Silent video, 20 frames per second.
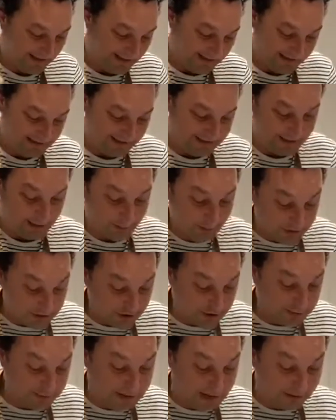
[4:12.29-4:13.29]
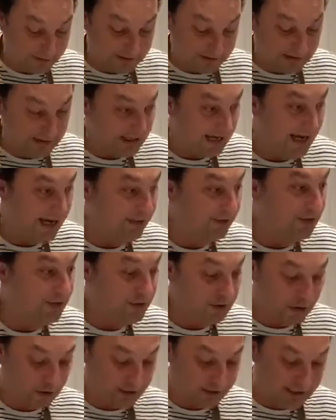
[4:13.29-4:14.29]
So we're just melting that. The
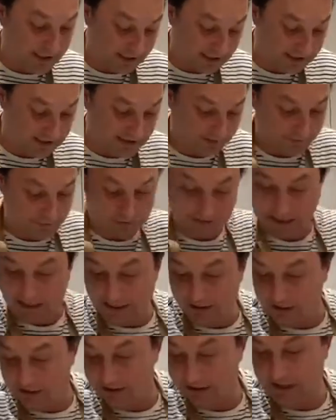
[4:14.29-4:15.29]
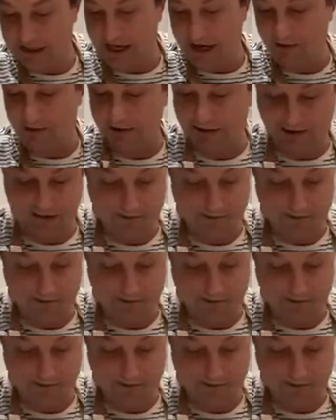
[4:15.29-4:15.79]
gnocchi, let's have a look how she's going.